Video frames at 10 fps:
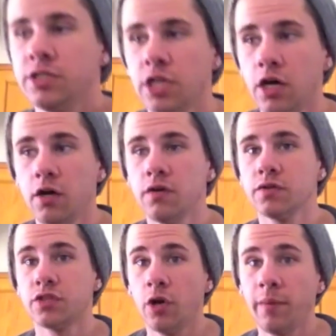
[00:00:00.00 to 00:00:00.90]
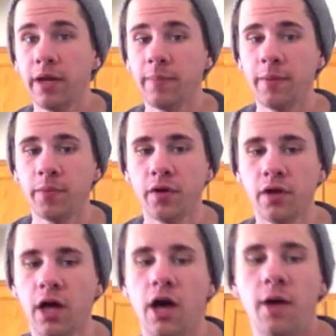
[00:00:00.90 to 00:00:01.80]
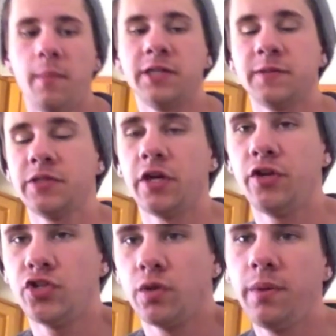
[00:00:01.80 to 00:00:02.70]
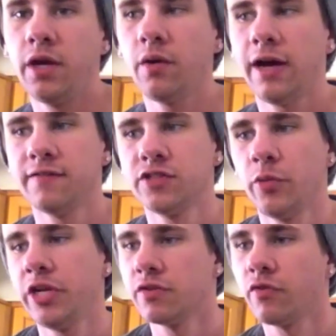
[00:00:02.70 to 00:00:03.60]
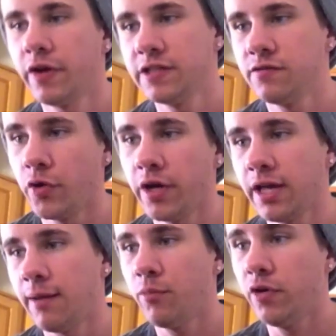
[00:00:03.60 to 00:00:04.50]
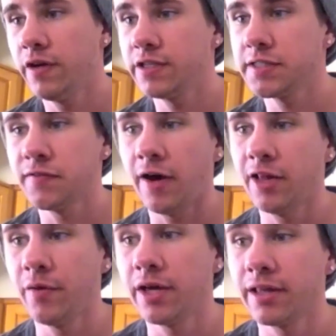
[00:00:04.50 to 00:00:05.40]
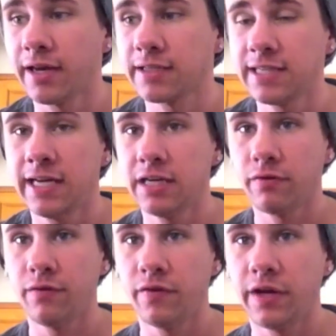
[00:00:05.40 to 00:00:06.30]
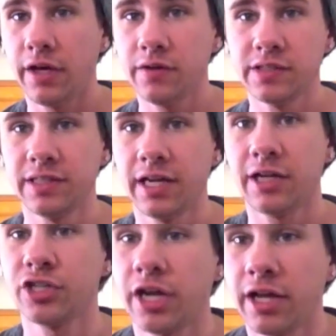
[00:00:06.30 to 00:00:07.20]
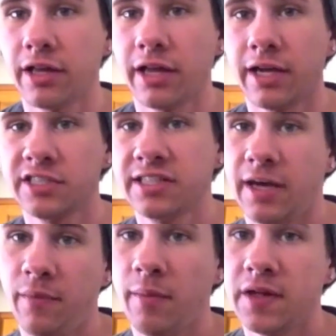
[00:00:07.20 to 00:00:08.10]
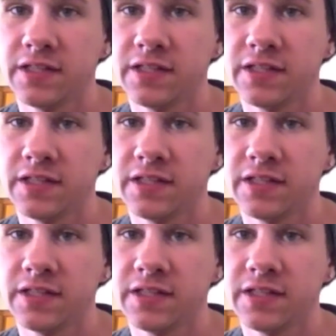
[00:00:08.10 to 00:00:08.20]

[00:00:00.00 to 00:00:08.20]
so, so many people, um, especially on YouTube here, have so many different ways of doing it. I'm really just following like 10 different videos and like trying to like slam them all